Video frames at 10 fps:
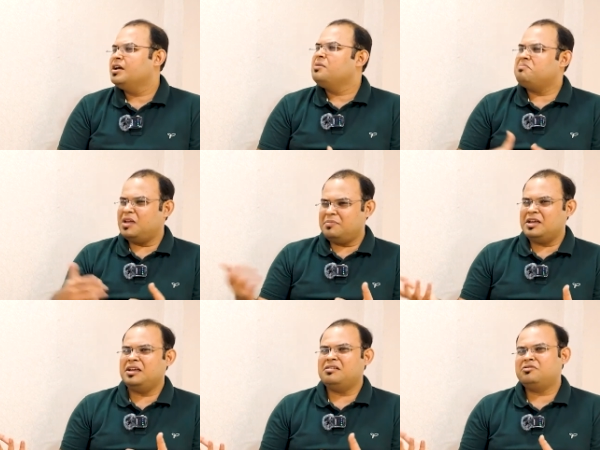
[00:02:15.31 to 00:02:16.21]
Fair.
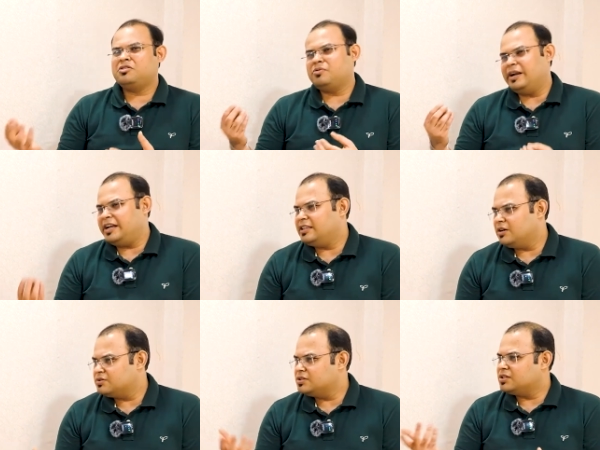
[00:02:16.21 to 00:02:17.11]
Maybe
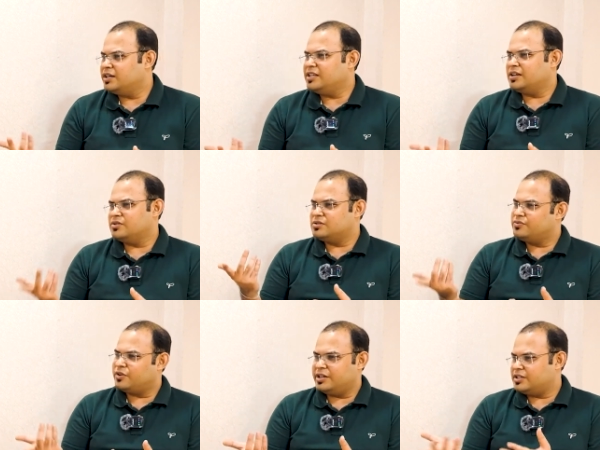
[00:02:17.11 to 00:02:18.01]
20,000, 30,000,
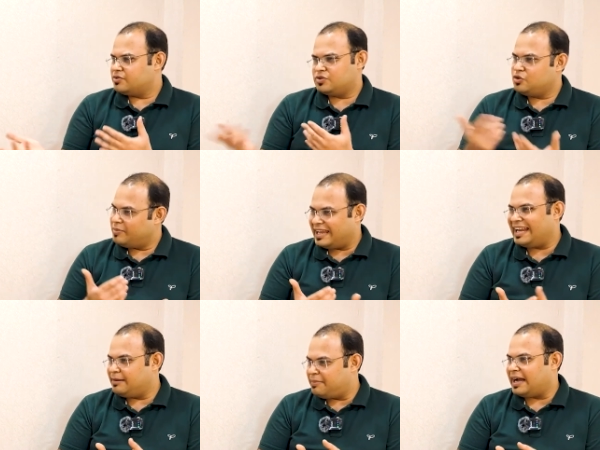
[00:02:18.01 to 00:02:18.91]
40,000 you may
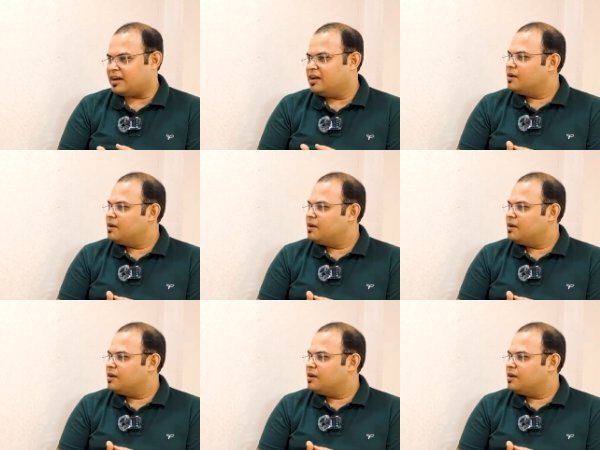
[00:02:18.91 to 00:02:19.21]
get back,